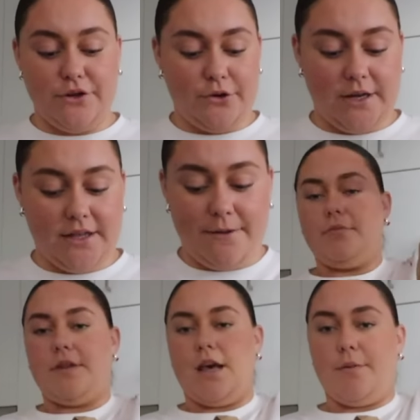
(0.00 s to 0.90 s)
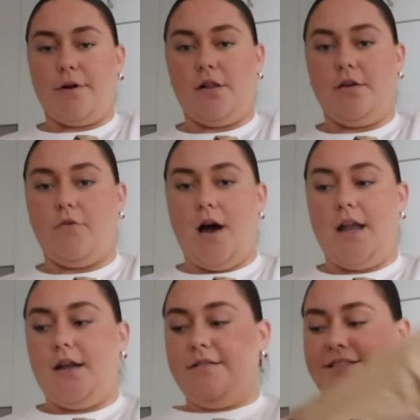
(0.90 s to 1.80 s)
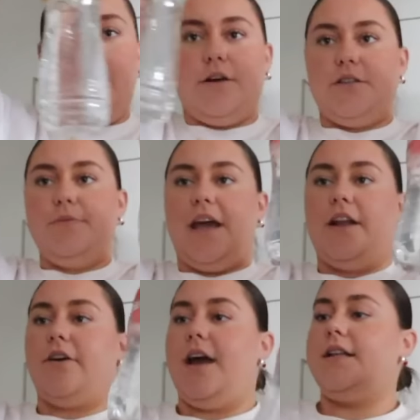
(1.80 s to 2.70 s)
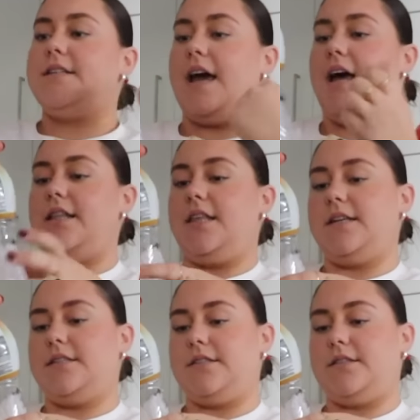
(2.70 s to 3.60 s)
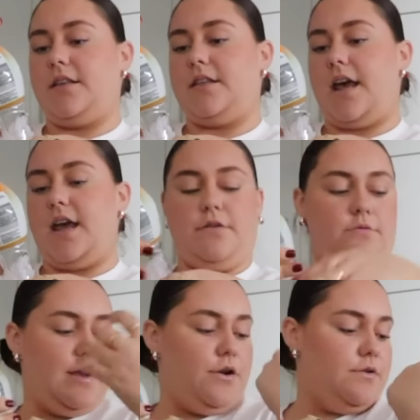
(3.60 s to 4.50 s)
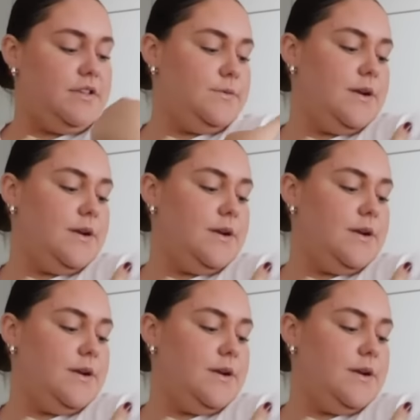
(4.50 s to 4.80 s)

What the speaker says: so quickly. Get a bottle of wine. I got some Gatorades. I had this the other day. Wait, no, this